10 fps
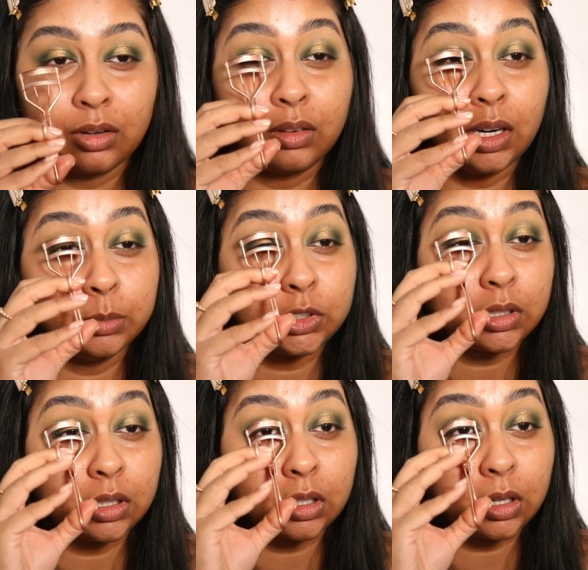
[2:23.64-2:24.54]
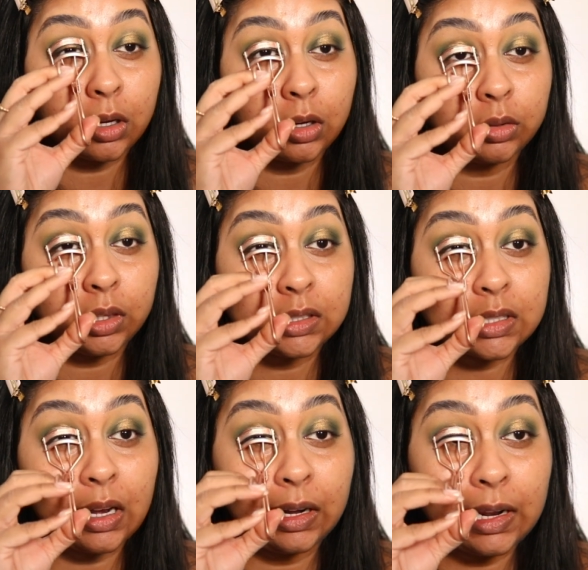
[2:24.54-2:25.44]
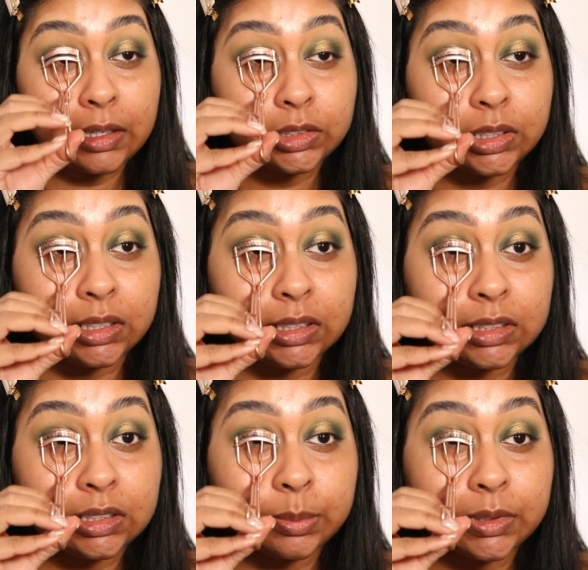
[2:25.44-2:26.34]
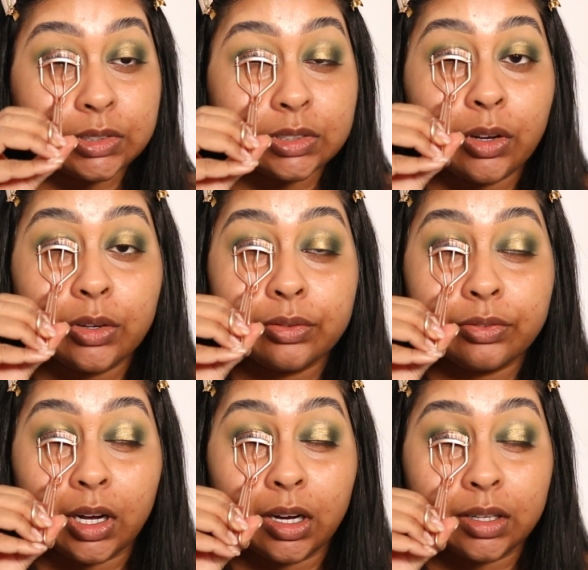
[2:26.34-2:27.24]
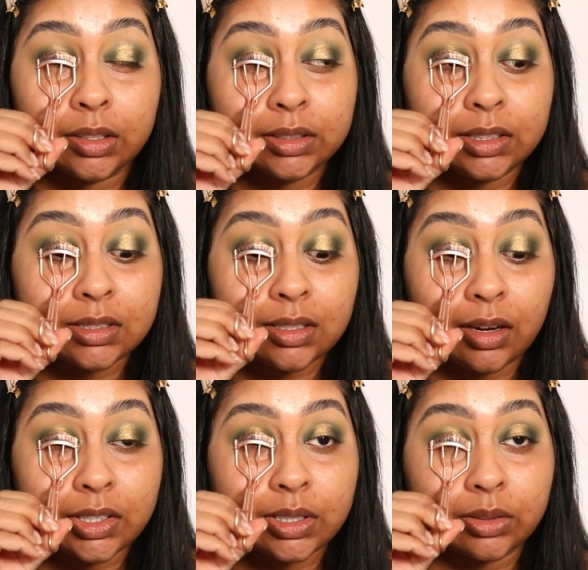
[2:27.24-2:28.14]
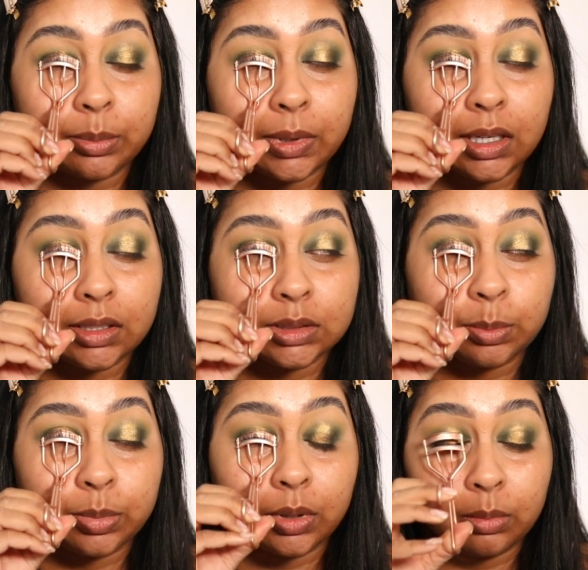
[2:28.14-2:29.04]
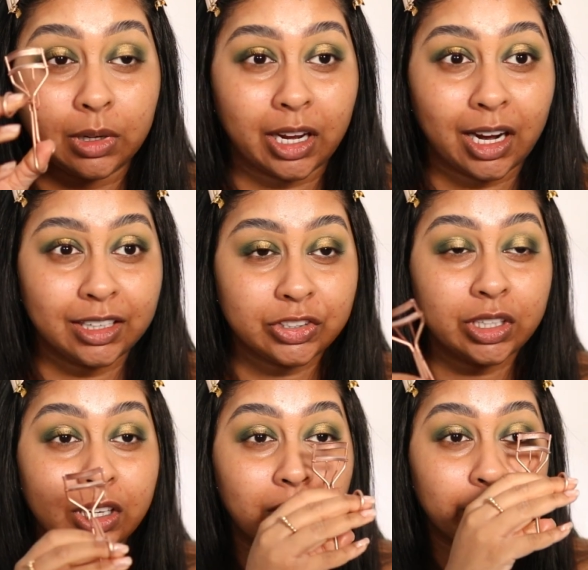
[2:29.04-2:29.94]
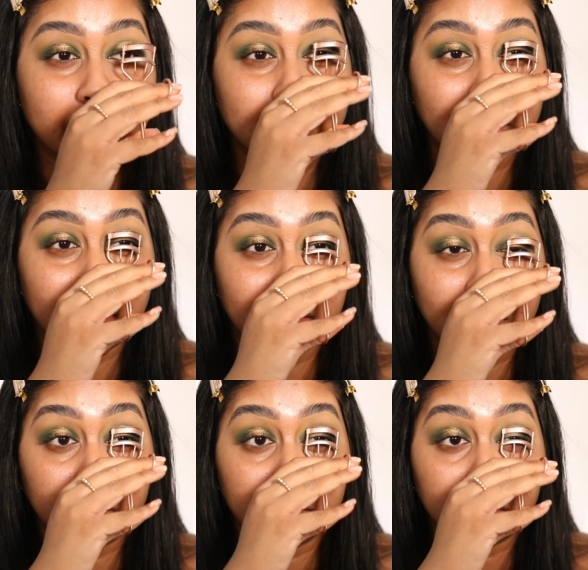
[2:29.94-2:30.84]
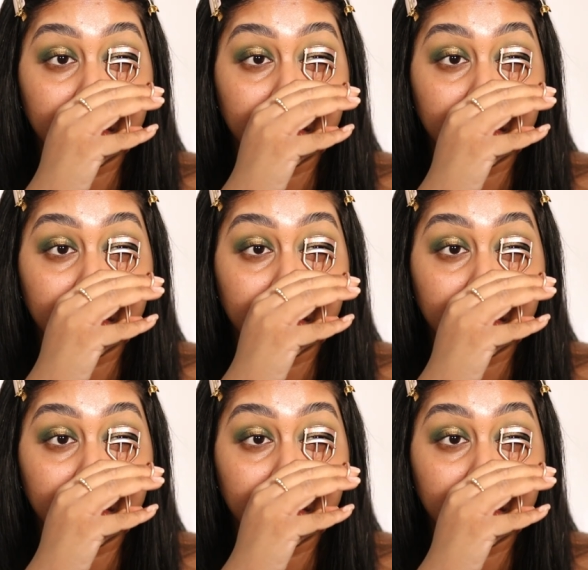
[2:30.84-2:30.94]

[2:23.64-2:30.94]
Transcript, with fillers: Right, I'm just going to curl these lashes, but so far, this eyeshadow palette is bomb. Like, I literally can't wait to play around with